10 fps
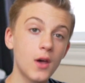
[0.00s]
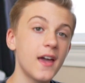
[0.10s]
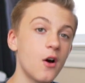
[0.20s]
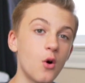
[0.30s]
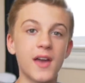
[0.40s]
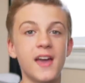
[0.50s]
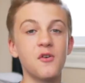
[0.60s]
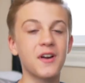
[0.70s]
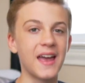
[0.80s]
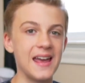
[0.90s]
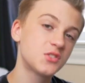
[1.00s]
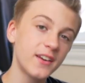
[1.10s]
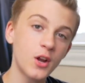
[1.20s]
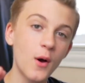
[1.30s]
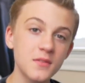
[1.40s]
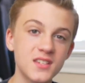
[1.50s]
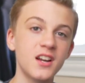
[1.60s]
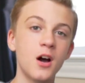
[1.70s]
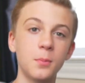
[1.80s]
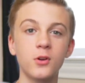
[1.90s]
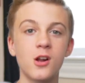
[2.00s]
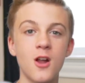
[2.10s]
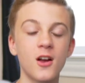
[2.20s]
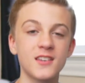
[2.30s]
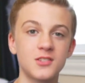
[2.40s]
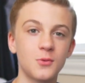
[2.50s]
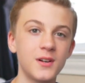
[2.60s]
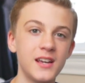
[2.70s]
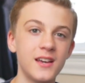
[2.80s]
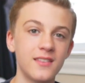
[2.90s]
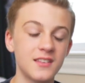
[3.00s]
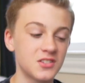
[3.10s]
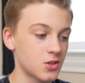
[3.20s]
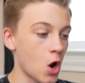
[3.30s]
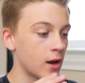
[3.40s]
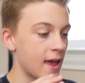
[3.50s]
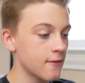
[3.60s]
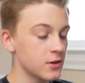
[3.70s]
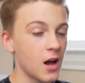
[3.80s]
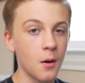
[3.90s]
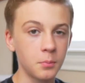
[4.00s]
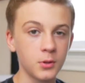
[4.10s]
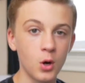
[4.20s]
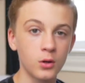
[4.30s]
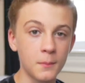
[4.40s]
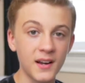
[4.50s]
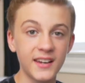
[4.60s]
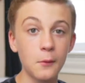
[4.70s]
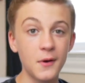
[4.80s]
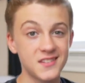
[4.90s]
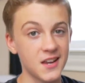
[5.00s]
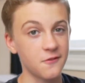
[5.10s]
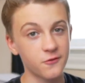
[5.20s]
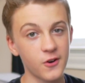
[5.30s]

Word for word: Okay, okay, okay. So I know I was gonna upload on August twentieth and start every upload Monday, Wednesday, and